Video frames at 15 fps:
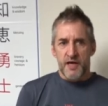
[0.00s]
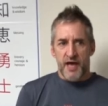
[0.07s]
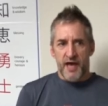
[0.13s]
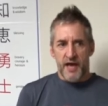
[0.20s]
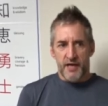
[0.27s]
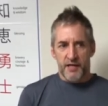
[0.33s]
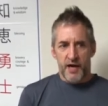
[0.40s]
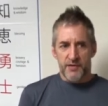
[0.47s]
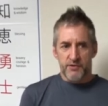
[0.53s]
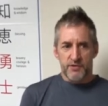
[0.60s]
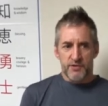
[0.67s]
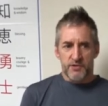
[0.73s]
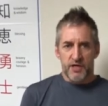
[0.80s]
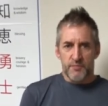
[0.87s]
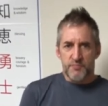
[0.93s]
and
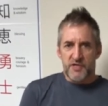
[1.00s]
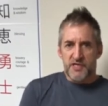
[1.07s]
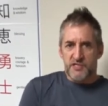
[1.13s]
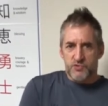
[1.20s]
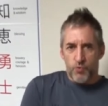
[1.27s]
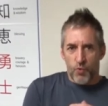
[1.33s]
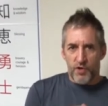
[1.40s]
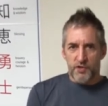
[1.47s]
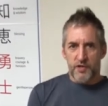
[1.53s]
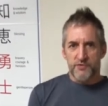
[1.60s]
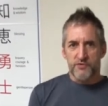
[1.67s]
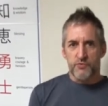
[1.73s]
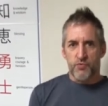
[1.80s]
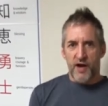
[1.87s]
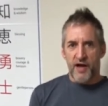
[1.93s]
100 Club means
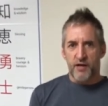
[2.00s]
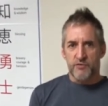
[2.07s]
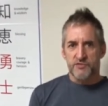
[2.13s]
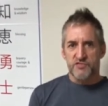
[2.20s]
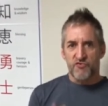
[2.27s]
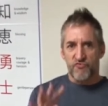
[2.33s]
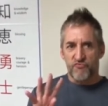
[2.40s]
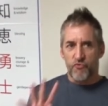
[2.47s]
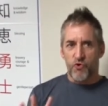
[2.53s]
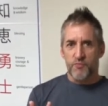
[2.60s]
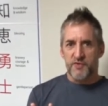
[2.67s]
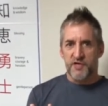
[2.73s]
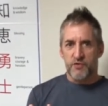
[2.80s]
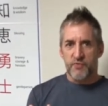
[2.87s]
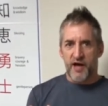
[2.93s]
100 rounds, four
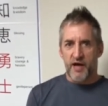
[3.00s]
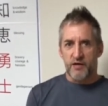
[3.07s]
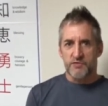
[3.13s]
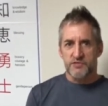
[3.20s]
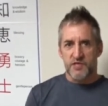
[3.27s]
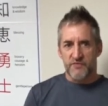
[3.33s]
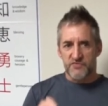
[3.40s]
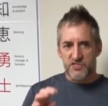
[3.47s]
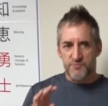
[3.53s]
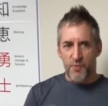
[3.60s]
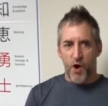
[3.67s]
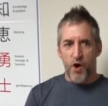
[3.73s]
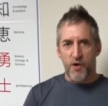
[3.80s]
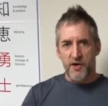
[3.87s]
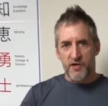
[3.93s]
minute rounds of
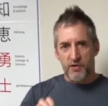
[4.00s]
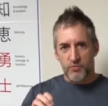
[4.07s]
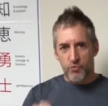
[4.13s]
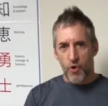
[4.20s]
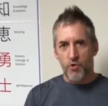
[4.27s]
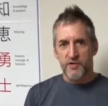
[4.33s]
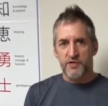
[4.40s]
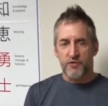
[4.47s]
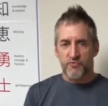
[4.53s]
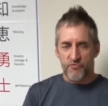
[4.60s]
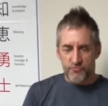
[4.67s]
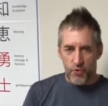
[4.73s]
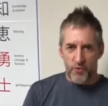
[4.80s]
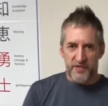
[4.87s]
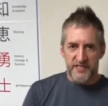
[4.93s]
sparring or rolling or
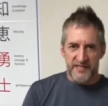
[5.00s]
throwing